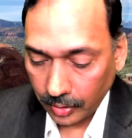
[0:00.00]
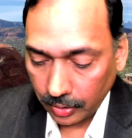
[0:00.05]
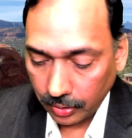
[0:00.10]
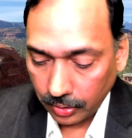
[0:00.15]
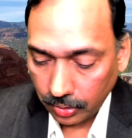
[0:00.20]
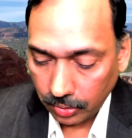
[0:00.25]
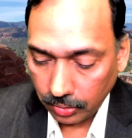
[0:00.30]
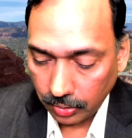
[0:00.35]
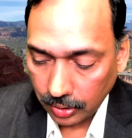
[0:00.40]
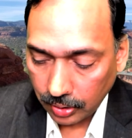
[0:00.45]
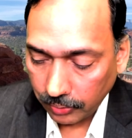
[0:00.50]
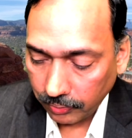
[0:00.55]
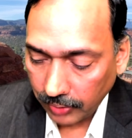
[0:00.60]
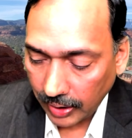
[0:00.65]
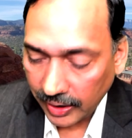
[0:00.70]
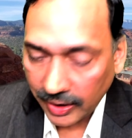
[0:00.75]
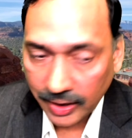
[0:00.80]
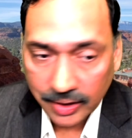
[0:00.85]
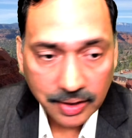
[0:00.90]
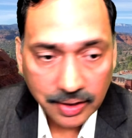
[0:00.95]
So on the
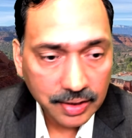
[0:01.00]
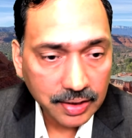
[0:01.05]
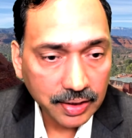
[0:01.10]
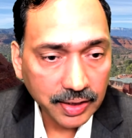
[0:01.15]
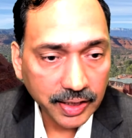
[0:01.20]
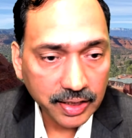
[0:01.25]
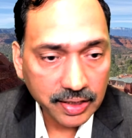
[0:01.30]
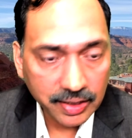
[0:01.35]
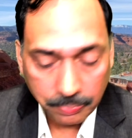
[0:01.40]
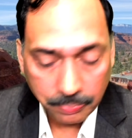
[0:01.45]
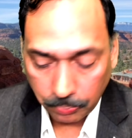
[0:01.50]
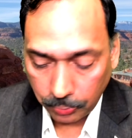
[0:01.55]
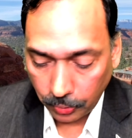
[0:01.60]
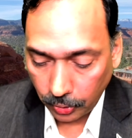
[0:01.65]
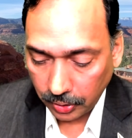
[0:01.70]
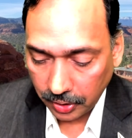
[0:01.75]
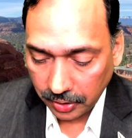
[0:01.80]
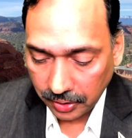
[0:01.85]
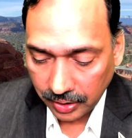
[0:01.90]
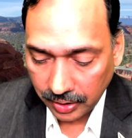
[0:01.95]
y-axis, let's
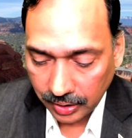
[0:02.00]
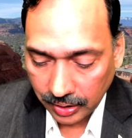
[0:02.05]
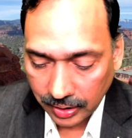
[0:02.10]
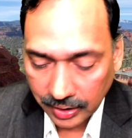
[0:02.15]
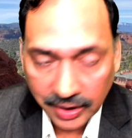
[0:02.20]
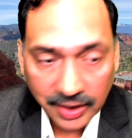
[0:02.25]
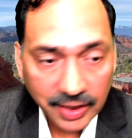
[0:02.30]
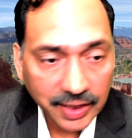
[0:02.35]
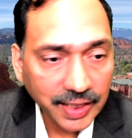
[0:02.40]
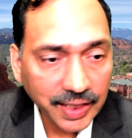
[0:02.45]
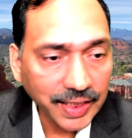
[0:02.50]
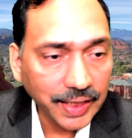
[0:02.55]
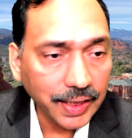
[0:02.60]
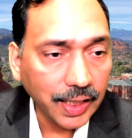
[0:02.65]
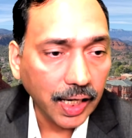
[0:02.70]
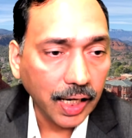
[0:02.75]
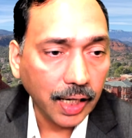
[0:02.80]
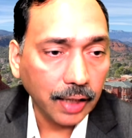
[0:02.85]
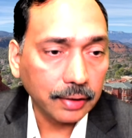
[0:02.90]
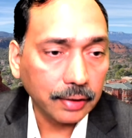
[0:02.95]
put
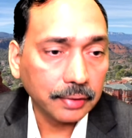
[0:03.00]
tr.